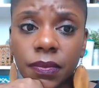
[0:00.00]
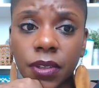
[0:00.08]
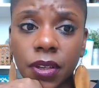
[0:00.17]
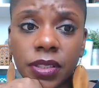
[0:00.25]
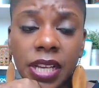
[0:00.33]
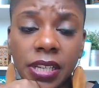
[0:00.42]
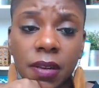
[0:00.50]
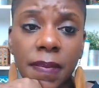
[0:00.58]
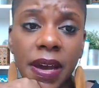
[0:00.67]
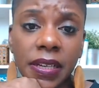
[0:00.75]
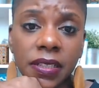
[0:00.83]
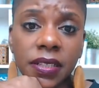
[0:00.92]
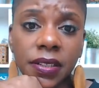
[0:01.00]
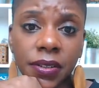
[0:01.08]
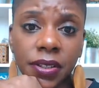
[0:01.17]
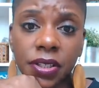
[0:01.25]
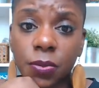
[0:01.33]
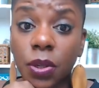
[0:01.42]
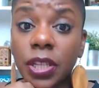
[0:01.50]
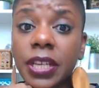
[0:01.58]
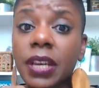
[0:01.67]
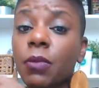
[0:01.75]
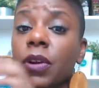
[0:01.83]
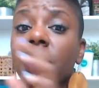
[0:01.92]
your body serious. We
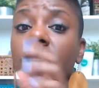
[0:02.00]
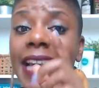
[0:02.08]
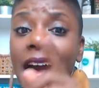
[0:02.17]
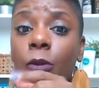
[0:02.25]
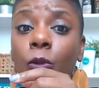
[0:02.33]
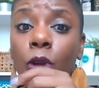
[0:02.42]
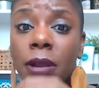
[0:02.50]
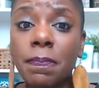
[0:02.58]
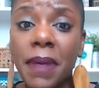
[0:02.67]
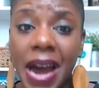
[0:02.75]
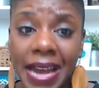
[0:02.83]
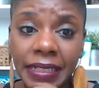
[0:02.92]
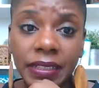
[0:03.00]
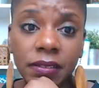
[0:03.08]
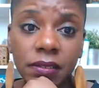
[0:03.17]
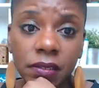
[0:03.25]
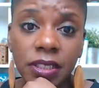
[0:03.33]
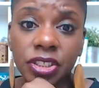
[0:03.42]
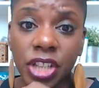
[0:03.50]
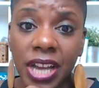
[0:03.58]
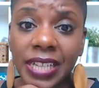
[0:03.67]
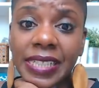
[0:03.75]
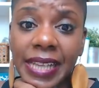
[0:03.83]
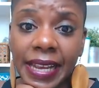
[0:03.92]
only got one body. Let's
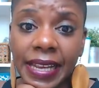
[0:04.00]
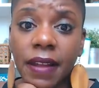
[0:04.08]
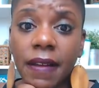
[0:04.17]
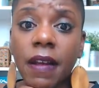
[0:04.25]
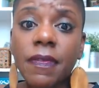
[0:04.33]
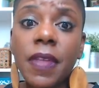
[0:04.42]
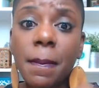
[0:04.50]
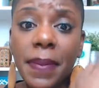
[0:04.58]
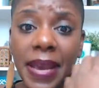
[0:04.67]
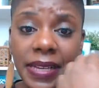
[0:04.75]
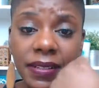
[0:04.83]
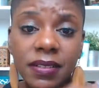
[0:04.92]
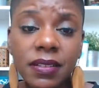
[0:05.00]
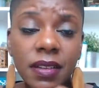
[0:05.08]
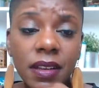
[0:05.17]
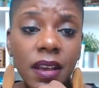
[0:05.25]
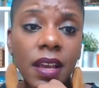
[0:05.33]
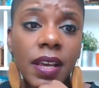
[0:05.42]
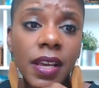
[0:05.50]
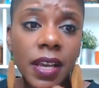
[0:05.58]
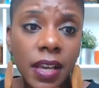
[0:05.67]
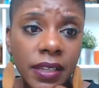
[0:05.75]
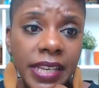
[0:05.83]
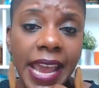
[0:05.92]
try to take the best
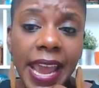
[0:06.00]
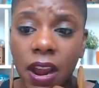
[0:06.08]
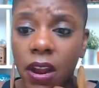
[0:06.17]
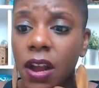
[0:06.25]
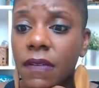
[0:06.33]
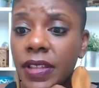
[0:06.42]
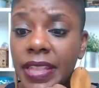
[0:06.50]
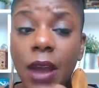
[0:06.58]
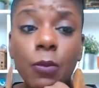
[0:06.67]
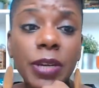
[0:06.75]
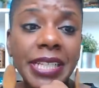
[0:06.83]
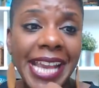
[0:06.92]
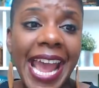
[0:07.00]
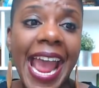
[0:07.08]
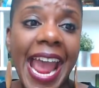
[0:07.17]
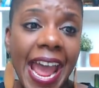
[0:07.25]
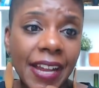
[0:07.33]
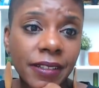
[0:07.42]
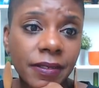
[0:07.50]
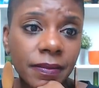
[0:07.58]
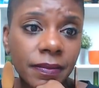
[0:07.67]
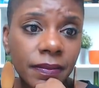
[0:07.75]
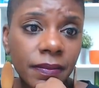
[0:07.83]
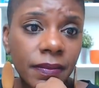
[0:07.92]
care of it that we can.
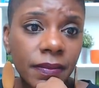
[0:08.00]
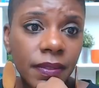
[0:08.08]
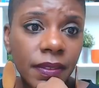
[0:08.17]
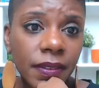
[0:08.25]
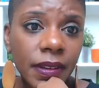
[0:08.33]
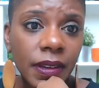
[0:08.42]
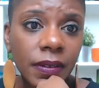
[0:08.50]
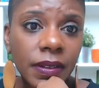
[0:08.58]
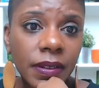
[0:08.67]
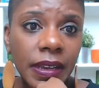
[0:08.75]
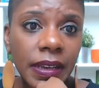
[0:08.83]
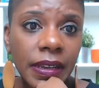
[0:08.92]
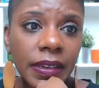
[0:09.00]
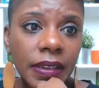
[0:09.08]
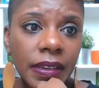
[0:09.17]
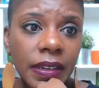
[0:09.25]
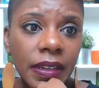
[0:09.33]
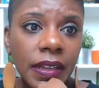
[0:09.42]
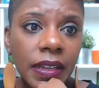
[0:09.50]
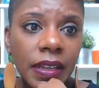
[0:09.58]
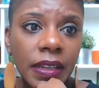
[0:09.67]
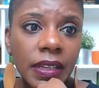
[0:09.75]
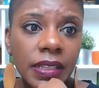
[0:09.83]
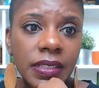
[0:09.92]
Okay.
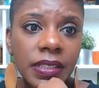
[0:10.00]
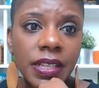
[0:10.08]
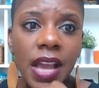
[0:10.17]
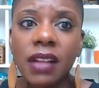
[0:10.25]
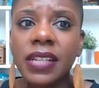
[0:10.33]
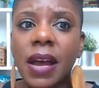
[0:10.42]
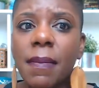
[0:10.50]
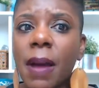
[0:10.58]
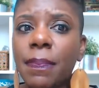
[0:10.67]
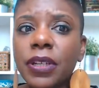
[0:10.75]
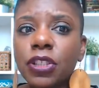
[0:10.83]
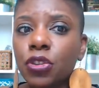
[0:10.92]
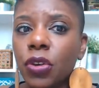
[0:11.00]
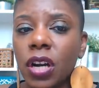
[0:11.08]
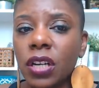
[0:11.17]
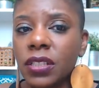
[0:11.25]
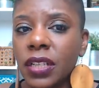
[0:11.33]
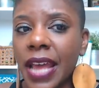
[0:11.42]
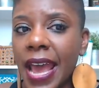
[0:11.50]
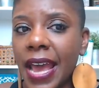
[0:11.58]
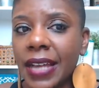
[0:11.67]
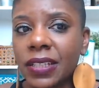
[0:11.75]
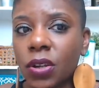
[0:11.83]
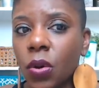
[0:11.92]
Let's see. Y'all talking about putting drugs in the
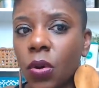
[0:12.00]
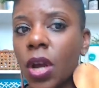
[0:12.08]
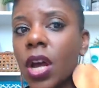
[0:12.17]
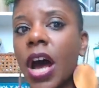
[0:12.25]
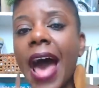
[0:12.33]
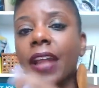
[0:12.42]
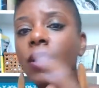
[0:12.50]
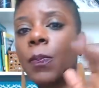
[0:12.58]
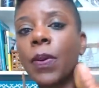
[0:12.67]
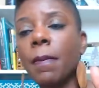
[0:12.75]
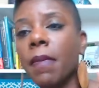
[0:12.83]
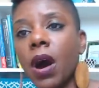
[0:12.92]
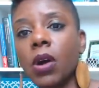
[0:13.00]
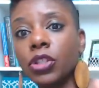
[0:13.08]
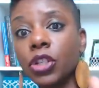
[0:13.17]
asshole. I don't promote